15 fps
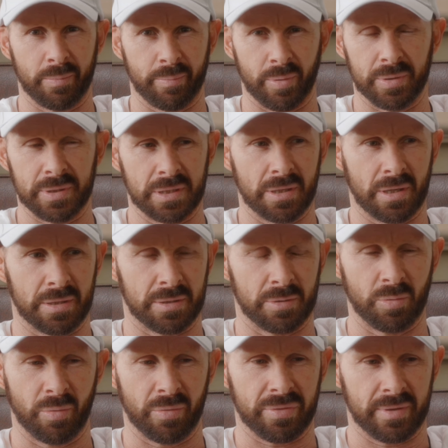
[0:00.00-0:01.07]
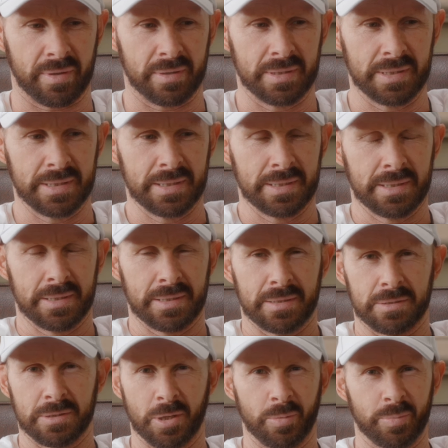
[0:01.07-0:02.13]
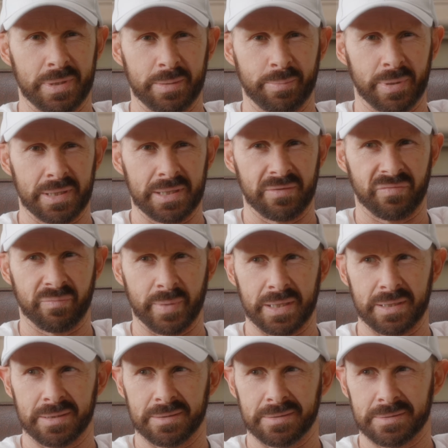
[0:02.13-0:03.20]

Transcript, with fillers: a bodyguard, an author, nobody believed me.